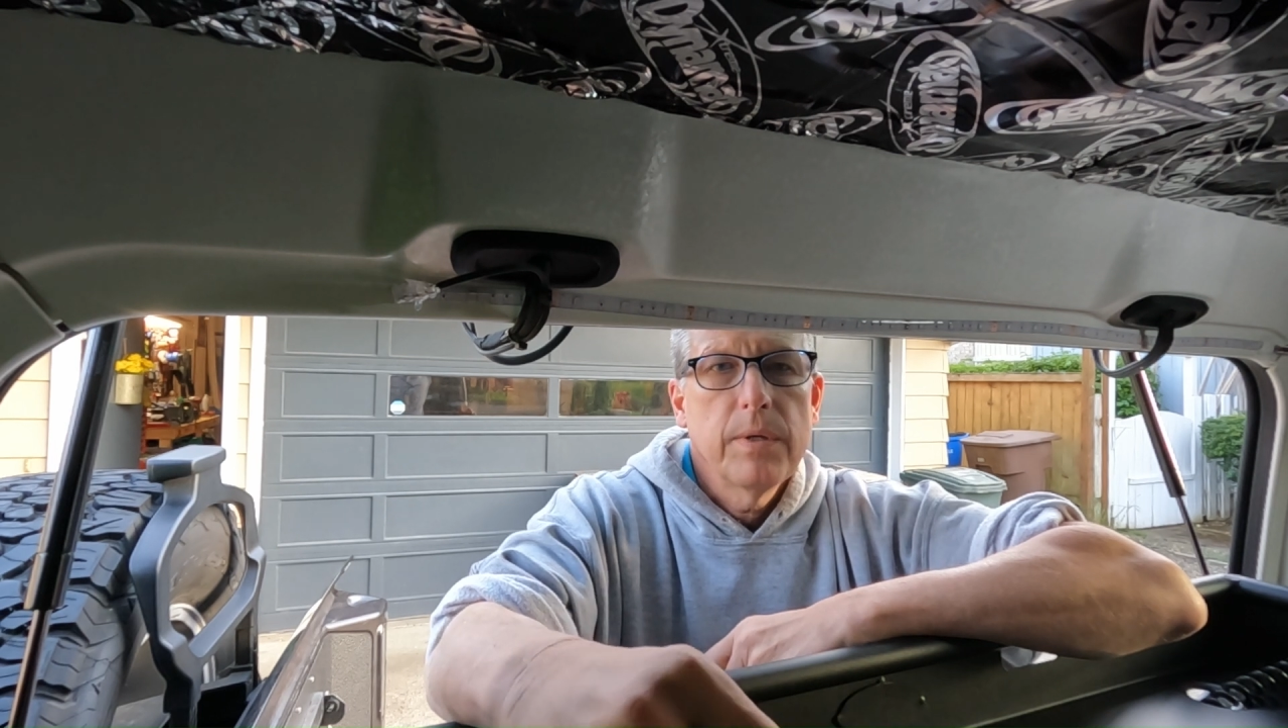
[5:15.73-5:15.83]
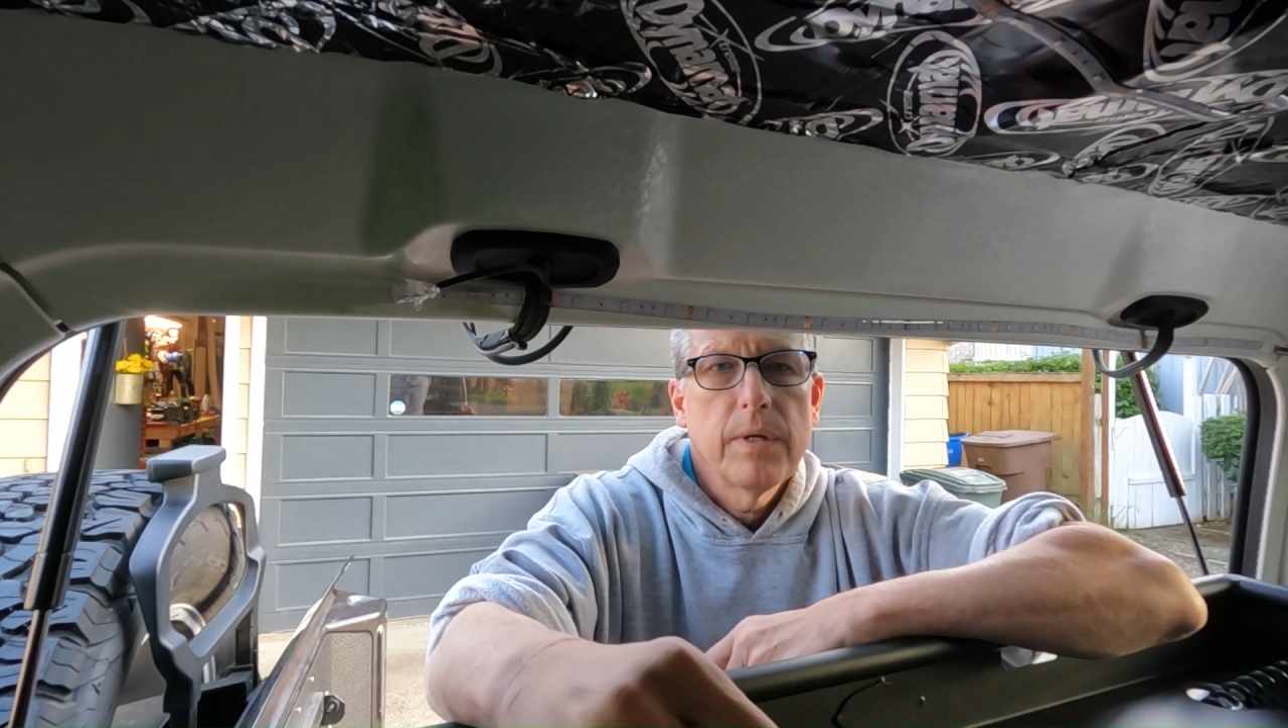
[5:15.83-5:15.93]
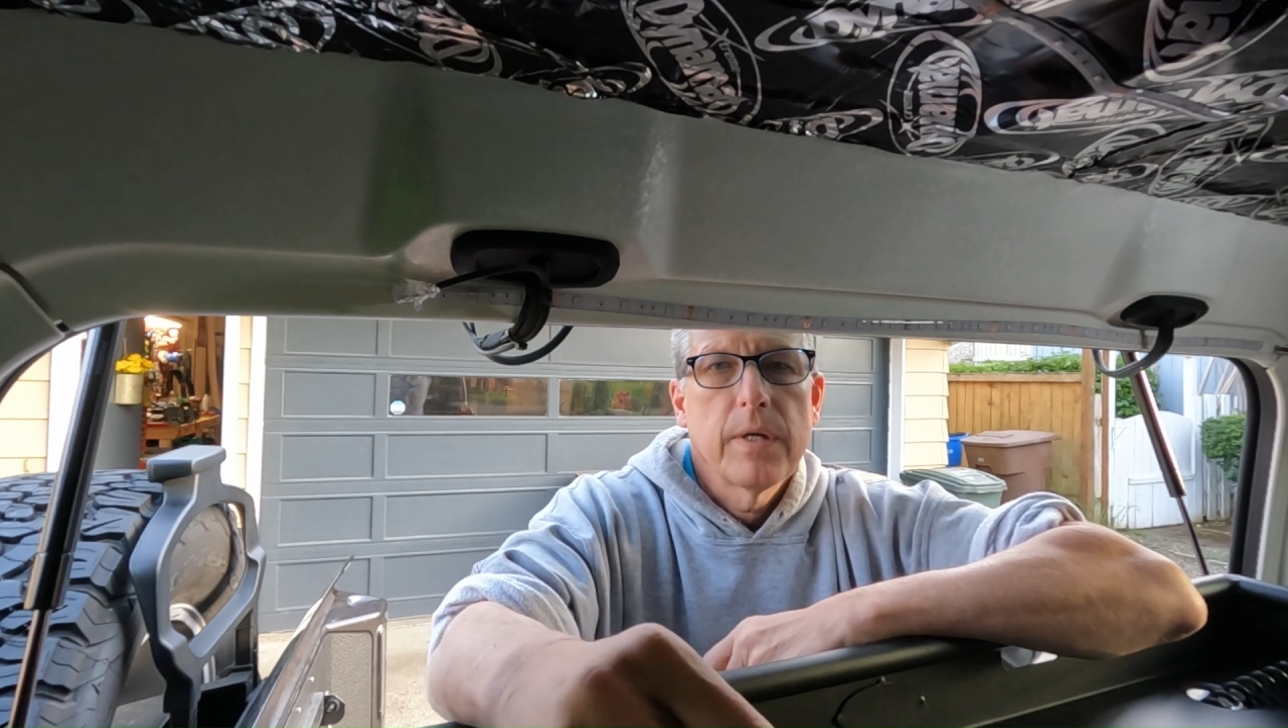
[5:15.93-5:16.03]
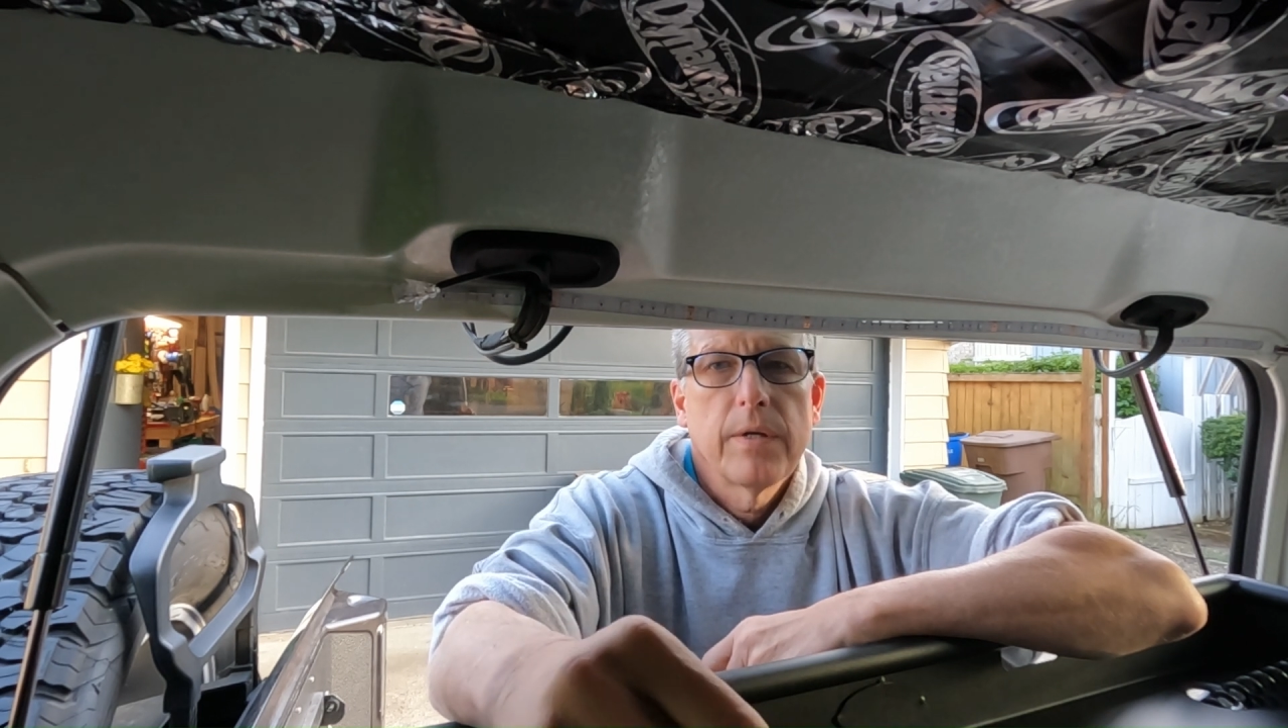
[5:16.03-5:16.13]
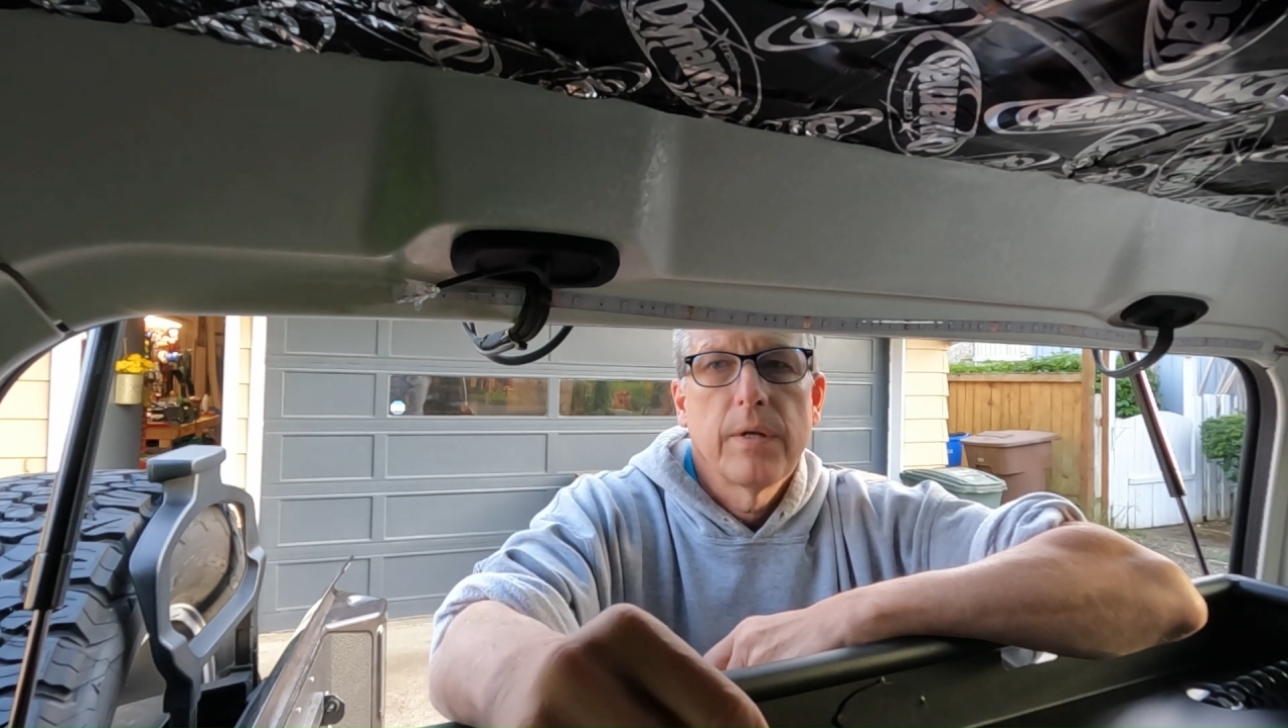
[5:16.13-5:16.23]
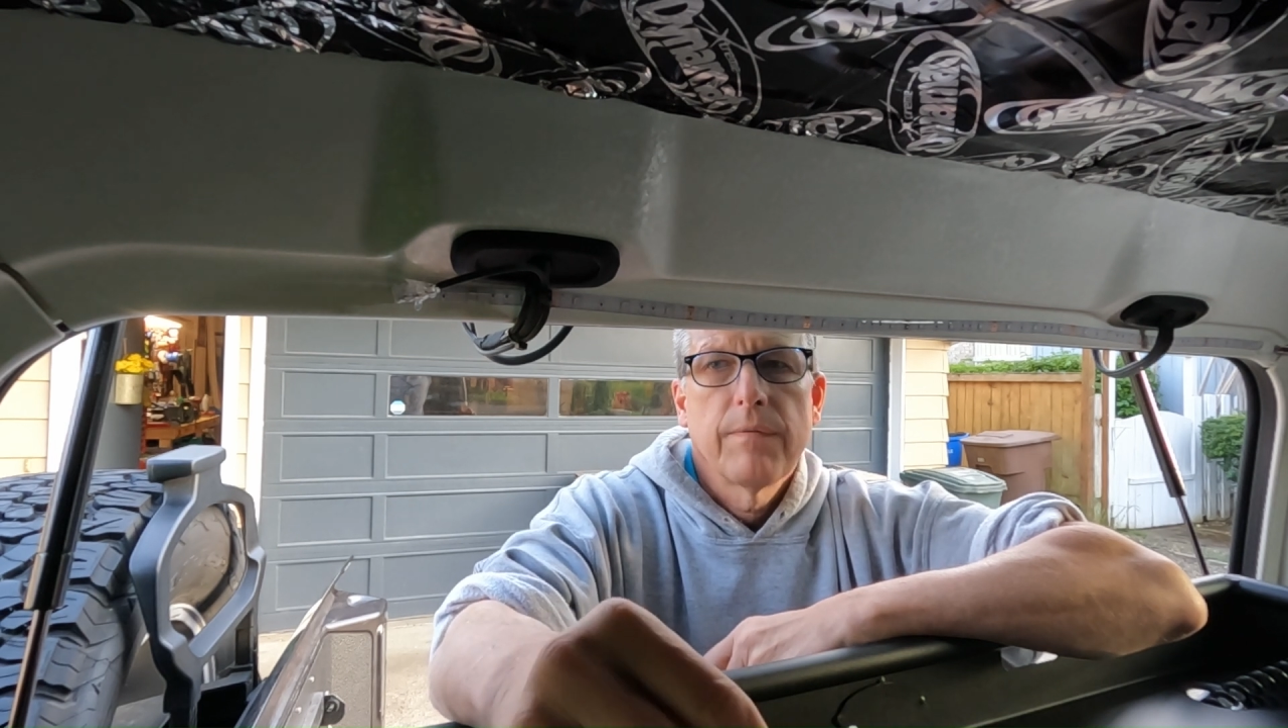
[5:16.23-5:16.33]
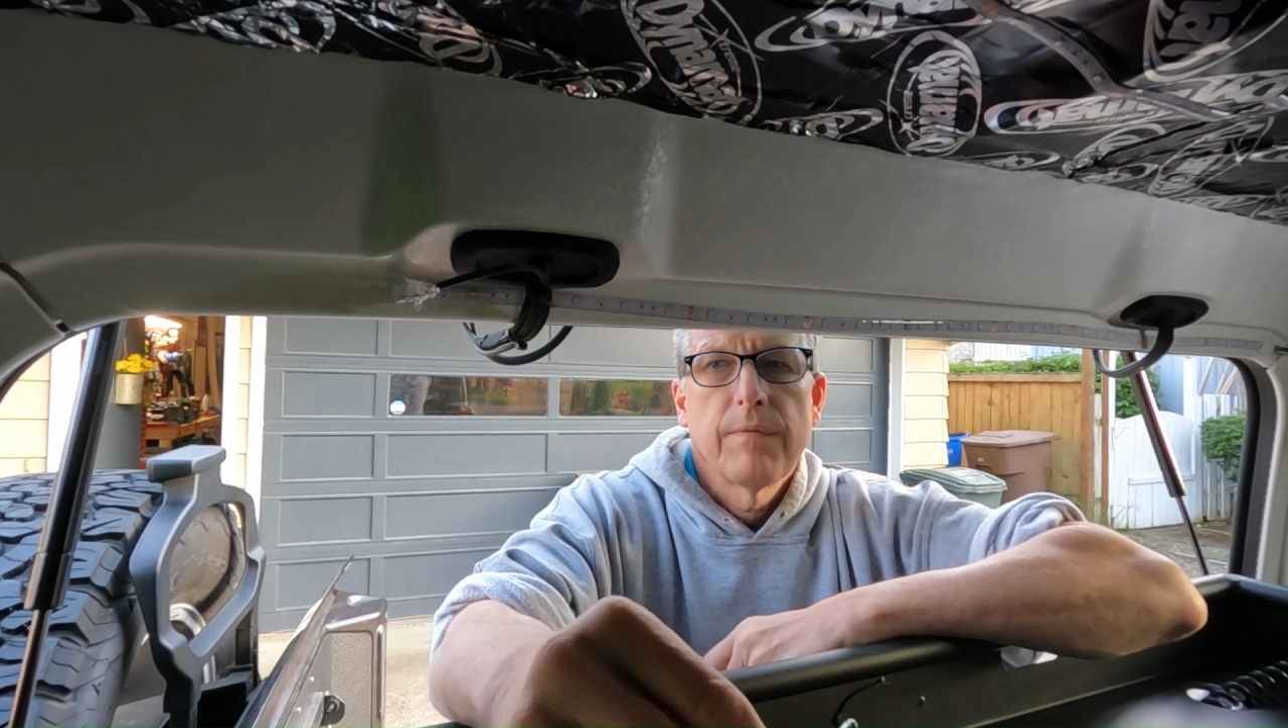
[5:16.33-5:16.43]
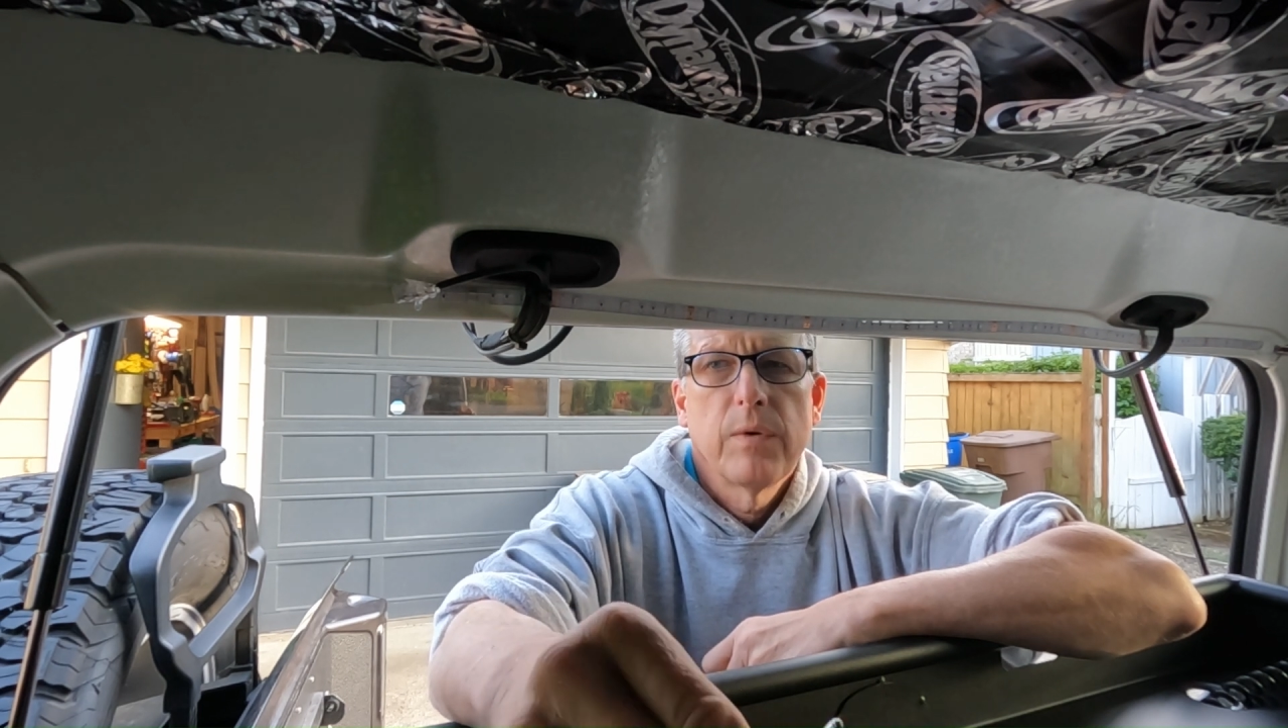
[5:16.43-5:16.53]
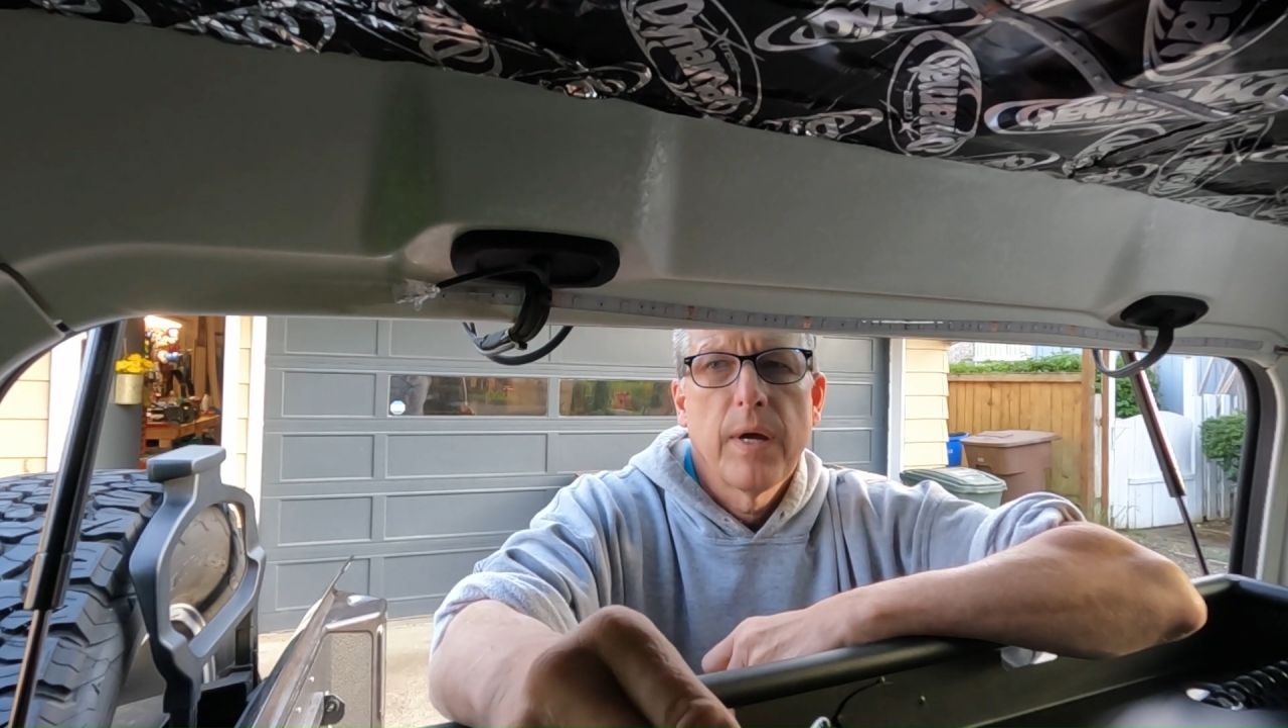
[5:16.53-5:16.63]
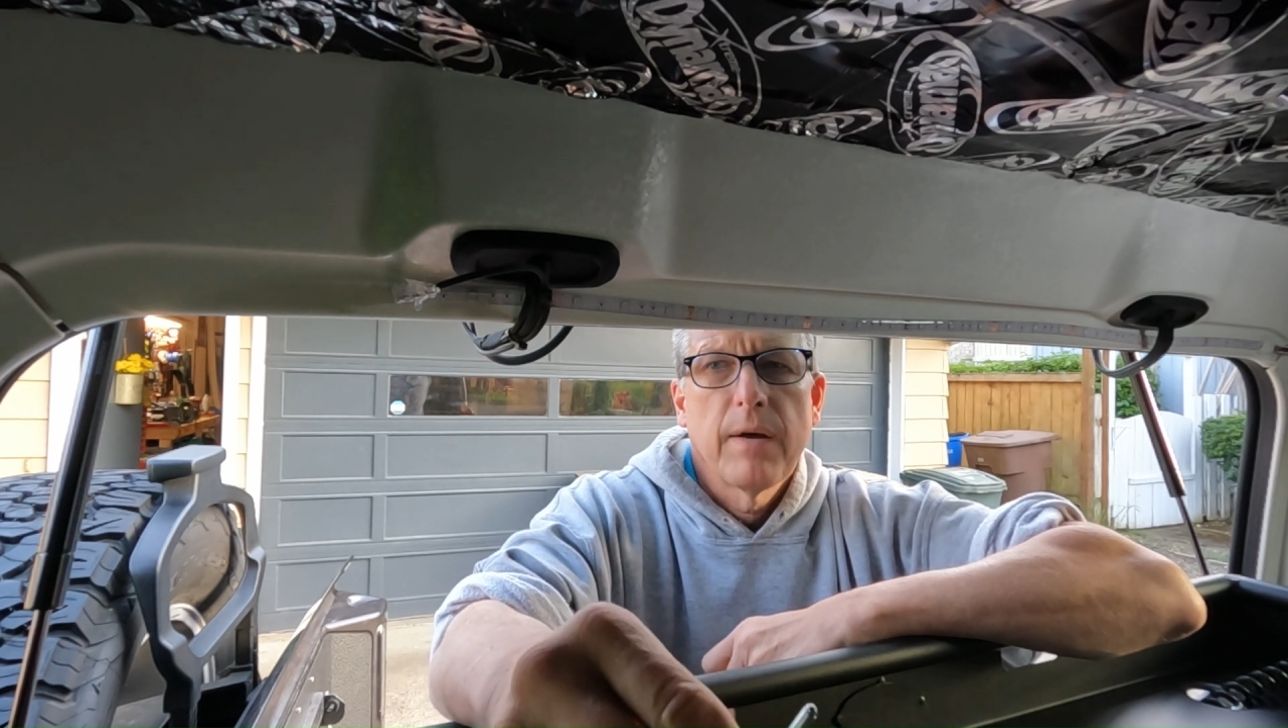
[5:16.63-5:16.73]
and if
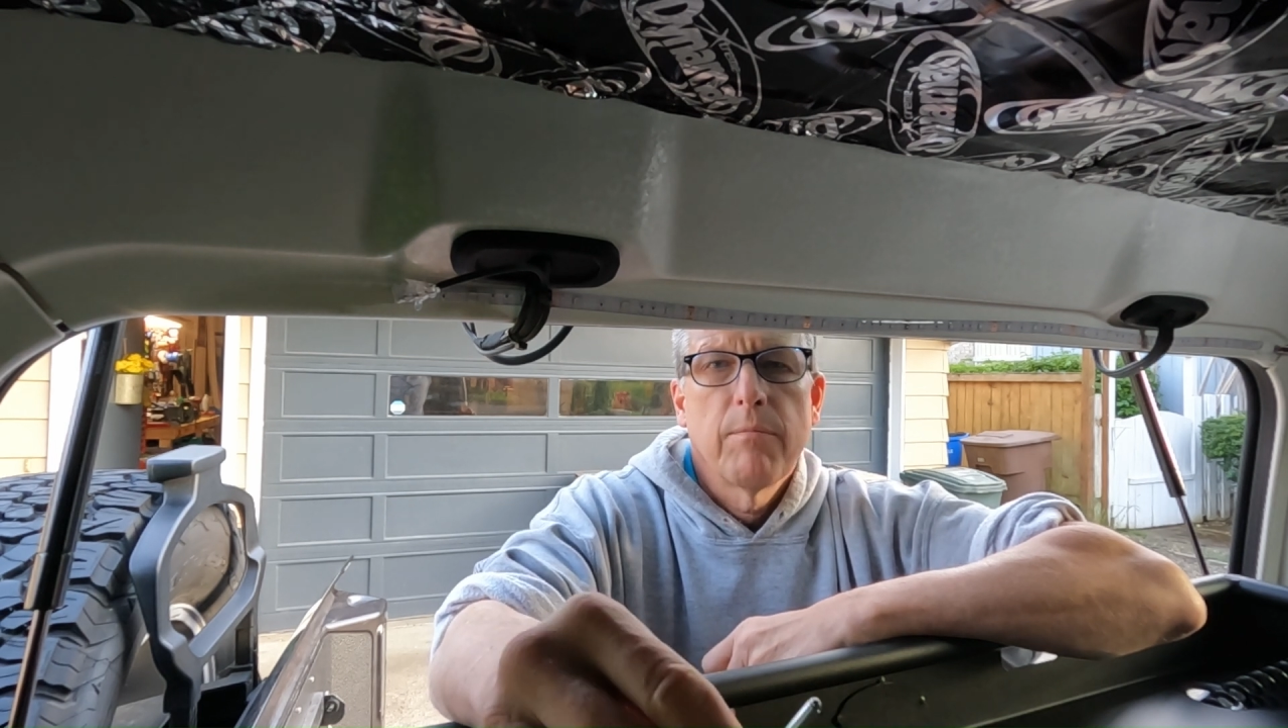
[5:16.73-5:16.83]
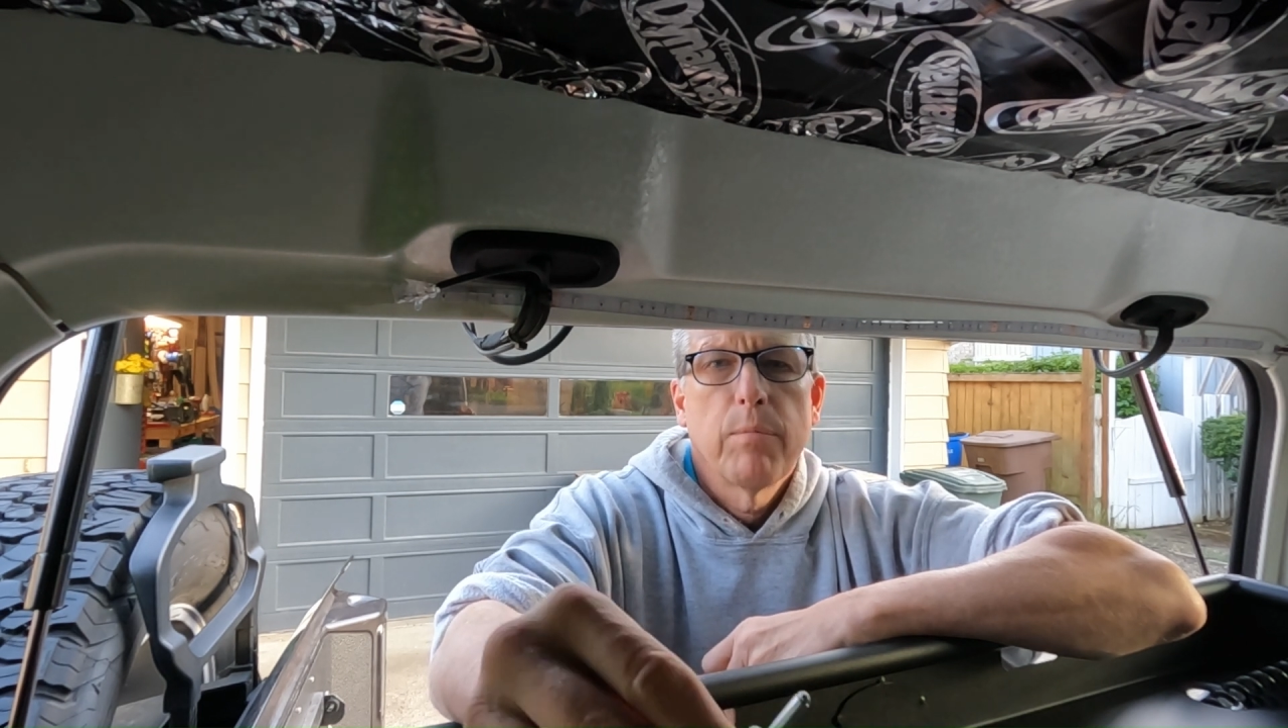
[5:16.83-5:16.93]
you have